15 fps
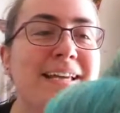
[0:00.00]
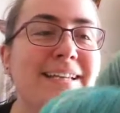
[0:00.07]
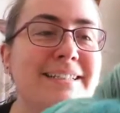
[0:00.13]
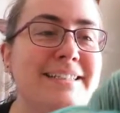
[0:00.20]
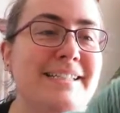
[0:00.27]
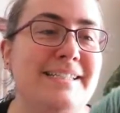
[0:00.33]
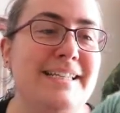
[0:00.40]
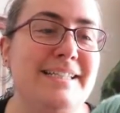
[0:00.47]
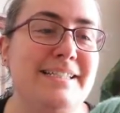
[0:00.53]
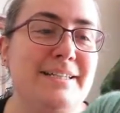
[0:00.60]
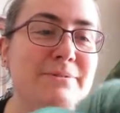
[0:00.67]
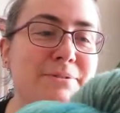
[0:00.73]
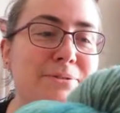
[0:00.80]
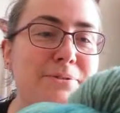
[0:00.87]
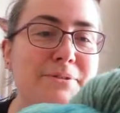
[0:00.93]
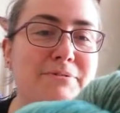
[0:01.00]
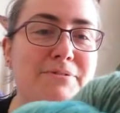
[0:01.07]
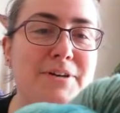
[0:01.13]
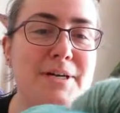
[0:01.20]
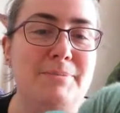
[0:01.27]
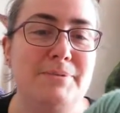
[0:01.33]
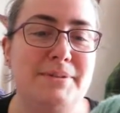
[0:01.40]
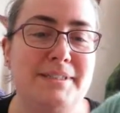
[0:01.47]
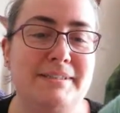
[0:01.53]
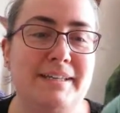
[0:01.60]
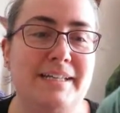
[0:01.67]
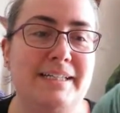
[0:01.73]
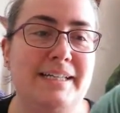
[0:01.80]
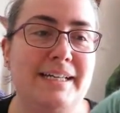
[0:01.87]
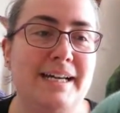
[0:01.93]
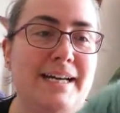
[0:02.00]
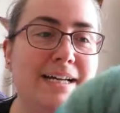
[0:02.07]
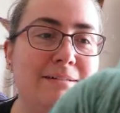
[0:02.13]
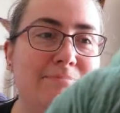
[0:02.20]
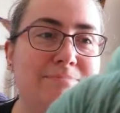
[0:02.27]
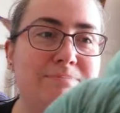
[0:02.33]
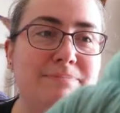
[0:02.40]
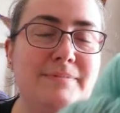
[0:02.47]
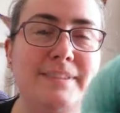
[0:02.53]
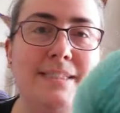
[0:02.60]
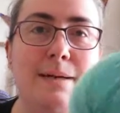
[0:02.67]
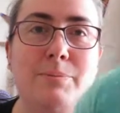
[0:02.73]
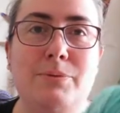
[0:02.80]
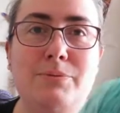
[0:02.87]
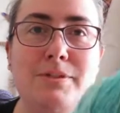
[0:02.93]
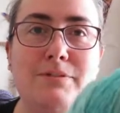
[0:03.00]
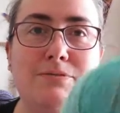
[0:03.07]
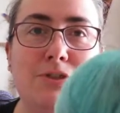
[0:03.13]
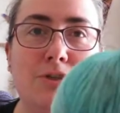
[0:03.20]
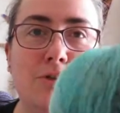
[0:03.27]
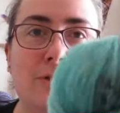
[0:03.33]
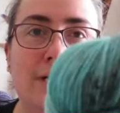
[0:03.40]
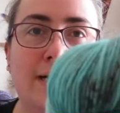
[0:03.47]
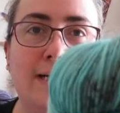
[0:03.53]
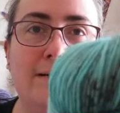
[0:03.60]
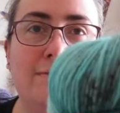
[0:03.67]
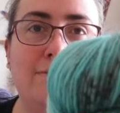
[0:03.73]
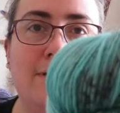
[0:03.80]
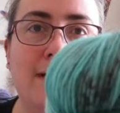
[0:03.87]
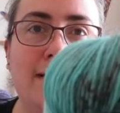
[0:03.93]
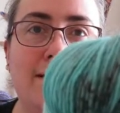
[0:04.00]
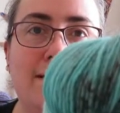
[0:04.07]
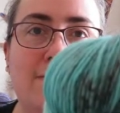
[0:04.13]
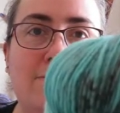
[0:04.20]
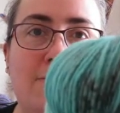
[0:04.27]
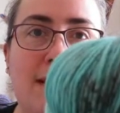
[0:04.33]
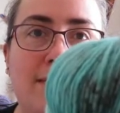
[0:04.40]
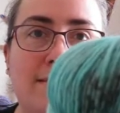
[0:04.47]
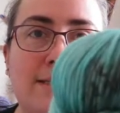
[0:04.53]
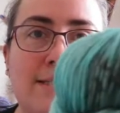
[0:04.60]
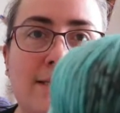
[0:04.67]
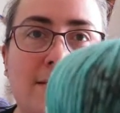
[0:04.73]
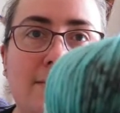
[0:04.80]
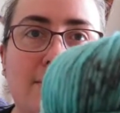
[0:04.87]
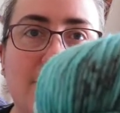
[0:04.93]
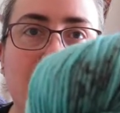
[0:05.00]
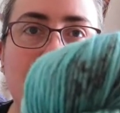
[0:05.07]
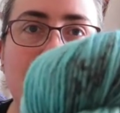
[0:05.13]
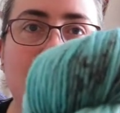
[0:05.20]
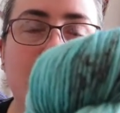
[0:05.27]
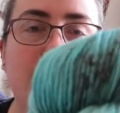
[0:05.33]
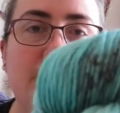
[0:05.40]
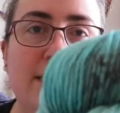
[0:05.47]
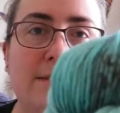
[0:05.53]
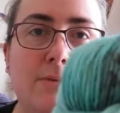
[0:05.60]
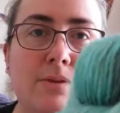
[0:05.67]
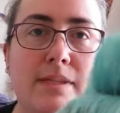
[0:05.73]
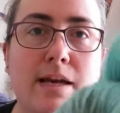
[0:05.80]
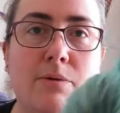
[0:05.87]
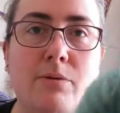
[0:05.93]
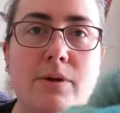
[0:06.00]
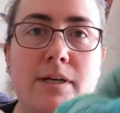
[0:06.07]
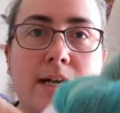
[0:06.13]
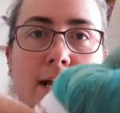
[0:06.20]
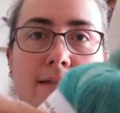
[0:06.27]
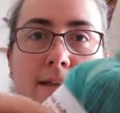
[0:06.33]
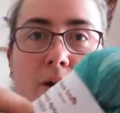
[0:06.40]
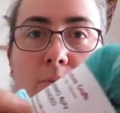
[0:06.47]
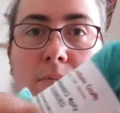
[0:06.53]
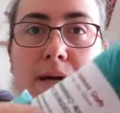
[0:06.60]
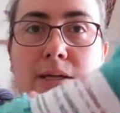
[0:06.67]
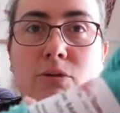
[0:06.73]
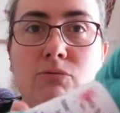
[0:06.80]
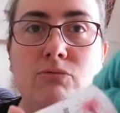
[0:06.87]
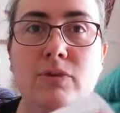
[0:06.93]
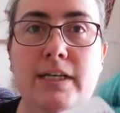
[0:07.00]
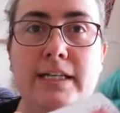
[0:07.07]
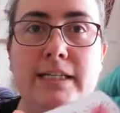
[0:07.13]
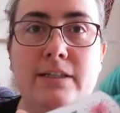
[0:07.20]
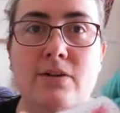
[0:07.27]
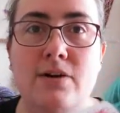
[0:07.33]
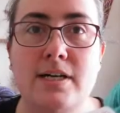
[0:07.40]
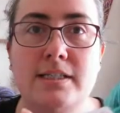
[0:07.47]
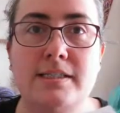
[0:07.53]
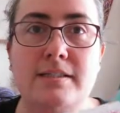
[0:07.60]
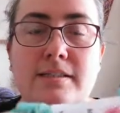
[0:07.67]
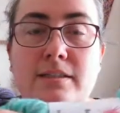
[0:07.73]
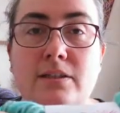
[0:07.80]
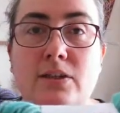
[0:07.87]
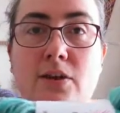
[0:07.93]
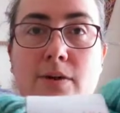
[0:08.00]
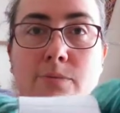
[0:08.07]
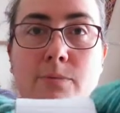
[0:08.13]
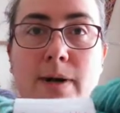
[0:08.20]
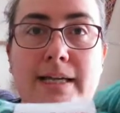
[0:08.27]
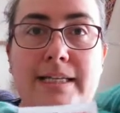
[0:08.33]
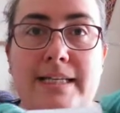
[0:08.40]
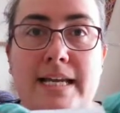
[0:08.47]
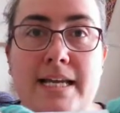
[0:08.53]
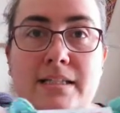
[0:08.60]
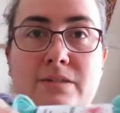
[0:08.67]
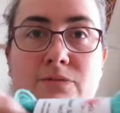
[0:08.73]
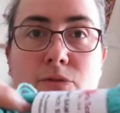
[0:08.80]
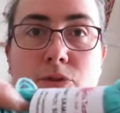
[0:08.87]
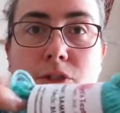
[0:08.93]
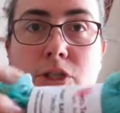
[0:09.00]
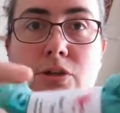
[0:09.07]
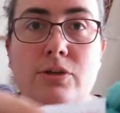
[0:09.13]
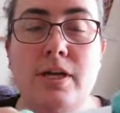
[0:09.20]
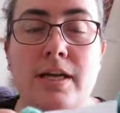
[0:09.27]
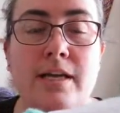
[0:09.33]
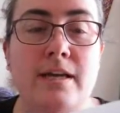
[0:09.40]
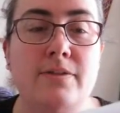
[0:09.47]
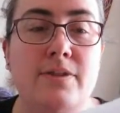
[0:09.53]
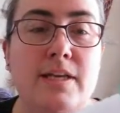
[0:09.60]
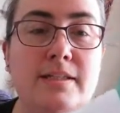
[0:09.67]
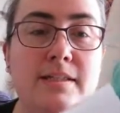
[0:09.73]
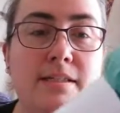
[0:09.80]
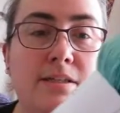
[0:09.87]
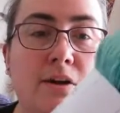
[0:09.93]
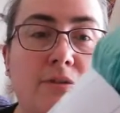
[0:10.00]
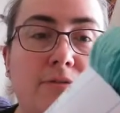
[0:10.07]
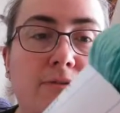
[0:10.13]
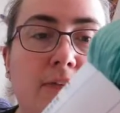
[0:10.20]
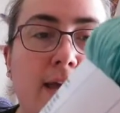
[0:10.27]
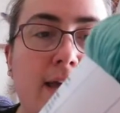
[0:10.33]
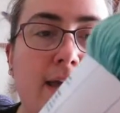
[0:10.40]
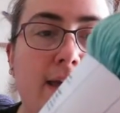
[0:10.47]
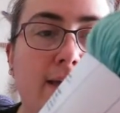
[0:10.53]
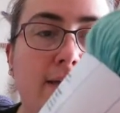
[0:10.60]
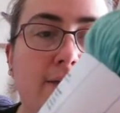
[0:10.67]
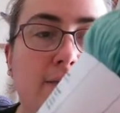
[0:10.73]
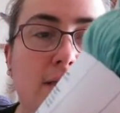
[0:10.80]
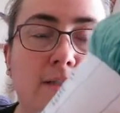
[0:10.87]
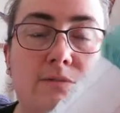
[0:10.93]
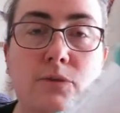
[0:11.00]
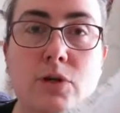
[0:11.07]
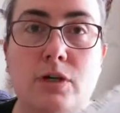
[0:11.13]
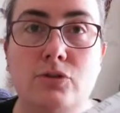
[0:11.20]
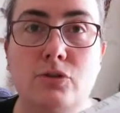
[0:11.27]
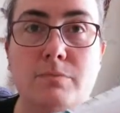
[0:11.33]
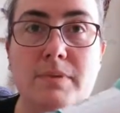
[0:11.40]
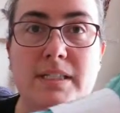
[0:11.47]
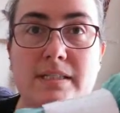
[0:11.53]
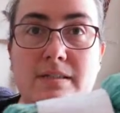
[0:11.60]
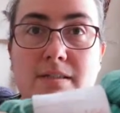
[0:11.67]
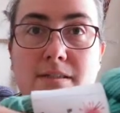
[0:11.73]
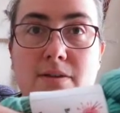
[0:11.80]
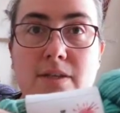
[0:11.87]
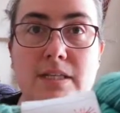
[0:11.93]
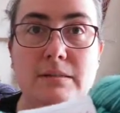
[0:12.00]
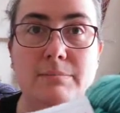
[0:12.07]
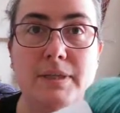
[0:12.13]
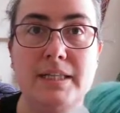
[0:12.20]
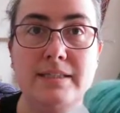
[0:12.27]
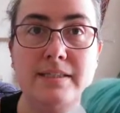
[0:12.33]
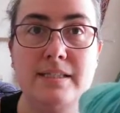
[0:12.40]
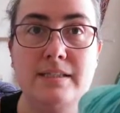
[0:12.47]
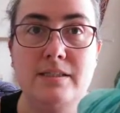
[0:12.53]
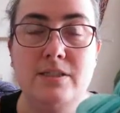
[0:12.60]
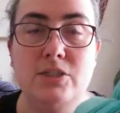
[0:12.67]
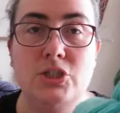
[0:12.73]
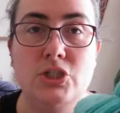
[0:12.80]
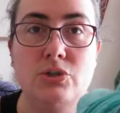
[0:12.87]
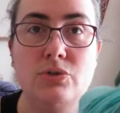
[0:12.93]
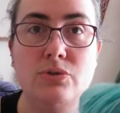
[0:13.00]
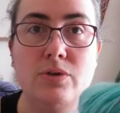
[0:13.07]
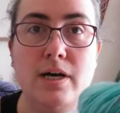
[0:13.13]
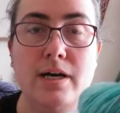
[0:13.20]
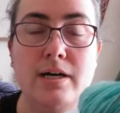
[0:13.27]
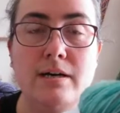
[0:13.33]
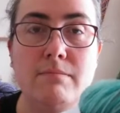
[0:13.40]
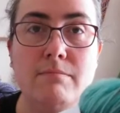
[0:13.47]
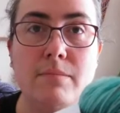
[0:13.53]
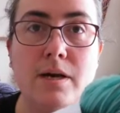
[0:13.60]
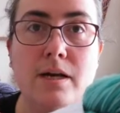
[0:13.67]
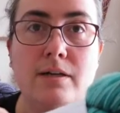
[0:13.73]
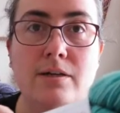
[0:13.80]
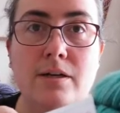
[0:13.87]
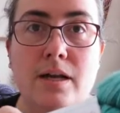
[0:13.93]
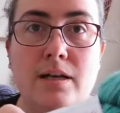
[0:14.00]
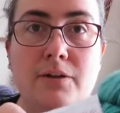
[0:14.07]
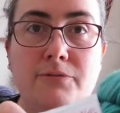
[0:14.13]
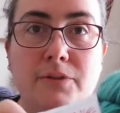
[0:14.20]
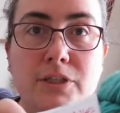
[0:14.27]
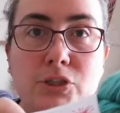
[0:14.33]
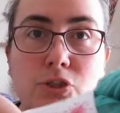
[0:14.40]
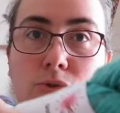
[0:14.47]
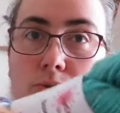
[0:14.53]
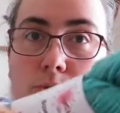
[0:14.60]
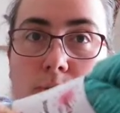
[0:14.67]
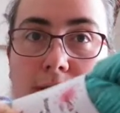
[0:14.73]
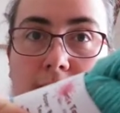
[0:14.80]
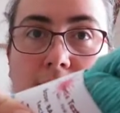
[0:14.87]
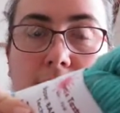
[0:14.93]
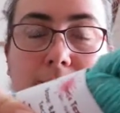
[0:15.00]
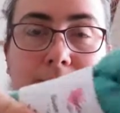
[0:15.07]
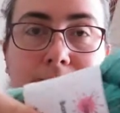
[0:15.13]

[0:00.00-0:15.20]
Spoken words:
Sneezing with all the fibre, I think. Dapples of chocolate running throughout, so pleased with that one, and that will make a really nice lightweight knit for you. There's enough there, there's 400 metres, so there's plenty to do a lovely shawl with.